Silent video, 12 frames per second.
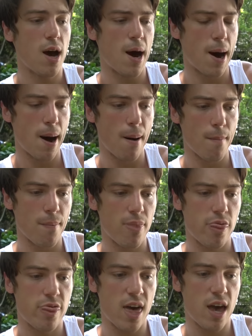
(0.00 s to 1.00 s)

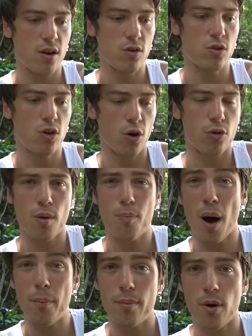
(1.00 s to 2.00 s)
um, then go through a
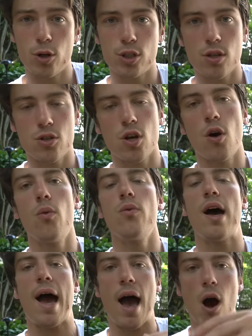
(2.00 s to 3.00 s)
pumping motion. So
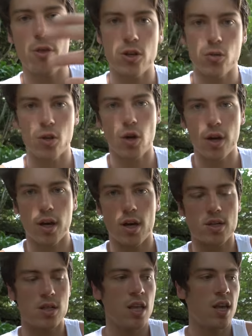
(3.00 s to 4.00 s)
how this would look
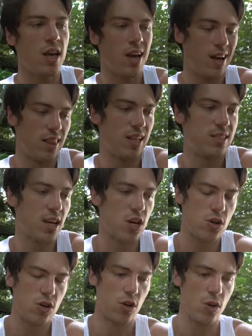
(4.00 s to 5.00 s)
is, let's say
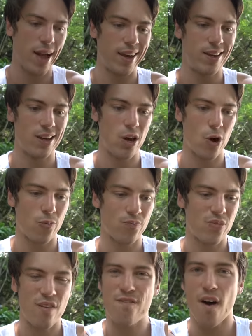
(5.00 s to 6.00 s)
you do like, you know,
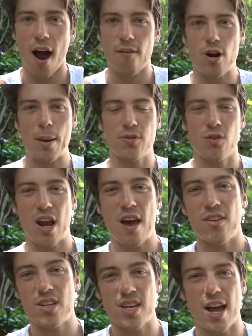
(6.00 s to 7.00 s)
five reps for your
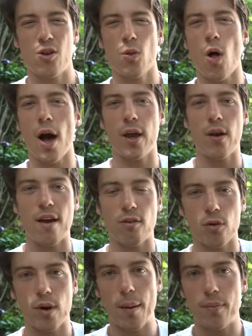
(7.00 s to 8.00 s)
heavy set and you lock out
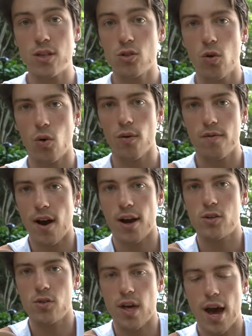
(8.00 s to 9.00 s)
every rep. That's cool,
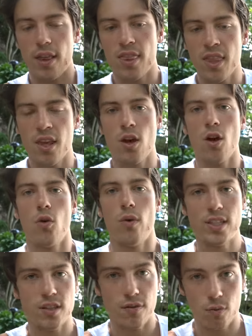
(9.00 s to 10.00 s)
fine, do that.
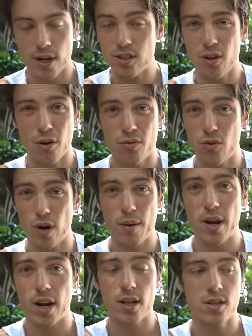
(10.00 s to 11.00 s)
Rest, rest you know, three
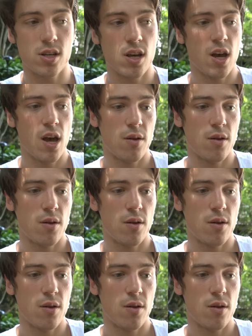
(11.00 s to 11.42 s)
minutes,